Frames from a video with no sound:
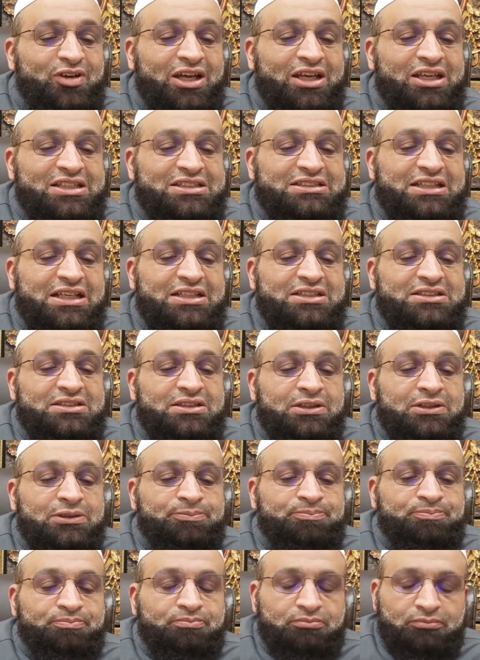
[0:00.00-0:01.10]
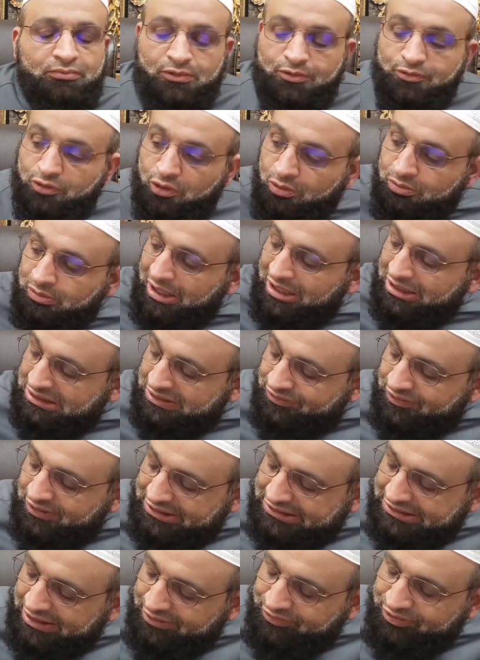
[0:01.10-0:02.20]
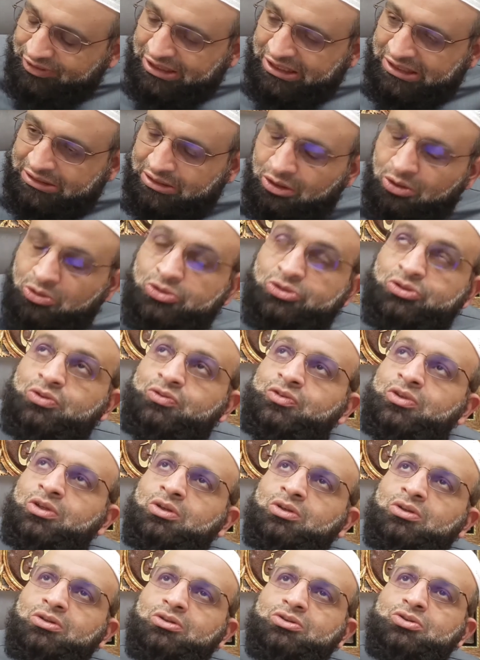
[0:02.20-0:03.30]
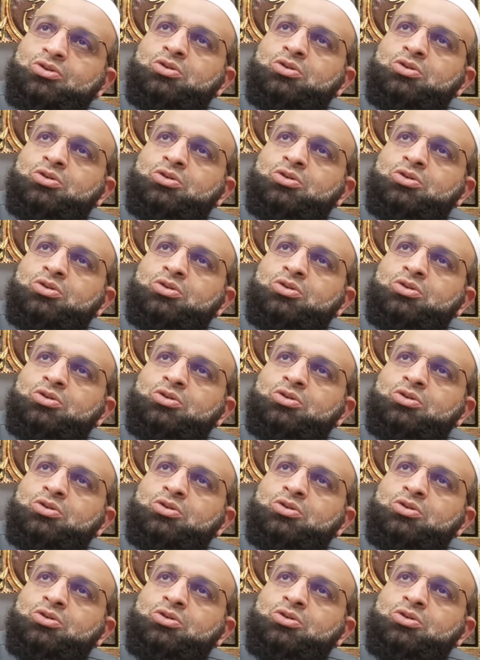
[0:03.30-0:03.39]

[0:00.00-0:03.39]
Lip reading: He says, from asfal safilin, the lowest of the low,